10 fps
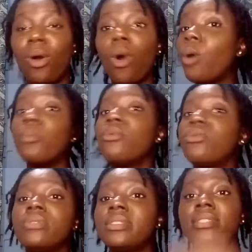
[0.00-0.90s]

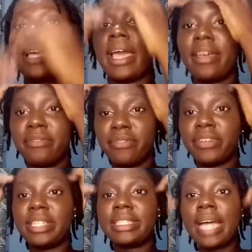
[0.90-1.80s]
almost
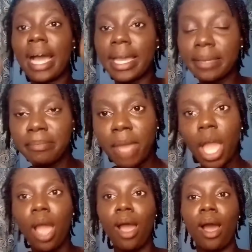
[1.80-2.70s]
every time,
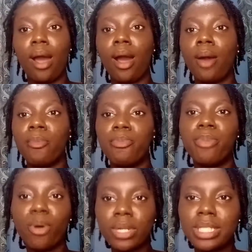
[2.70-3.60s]

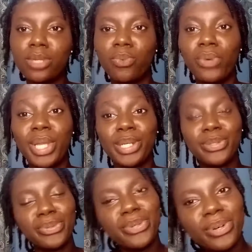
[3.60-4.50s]
but we
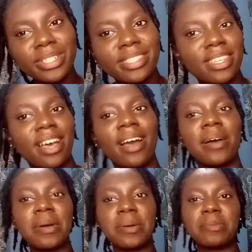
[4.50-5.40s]
do not
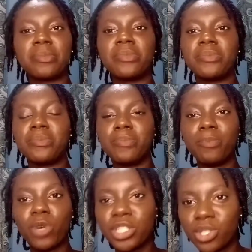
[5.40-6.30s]
um
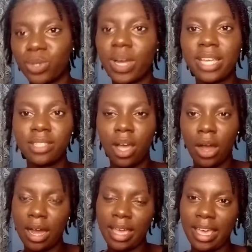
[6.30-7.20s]
moisturize
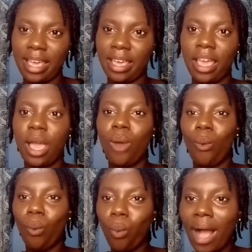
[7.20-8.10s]
our hair
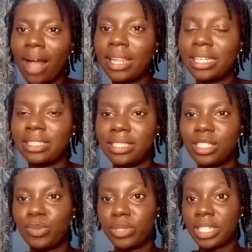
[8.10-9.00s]
while in
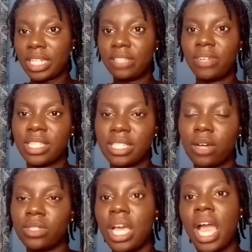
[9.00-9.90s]
these protective
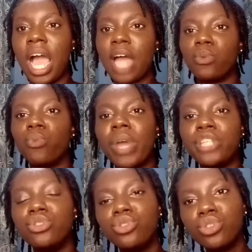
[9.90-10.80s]
hairstyles. And
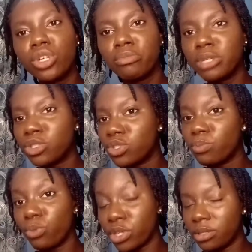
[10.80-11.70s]
when you do not
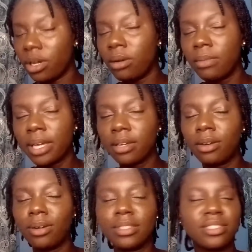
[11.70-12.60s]
moisturize, oh my god,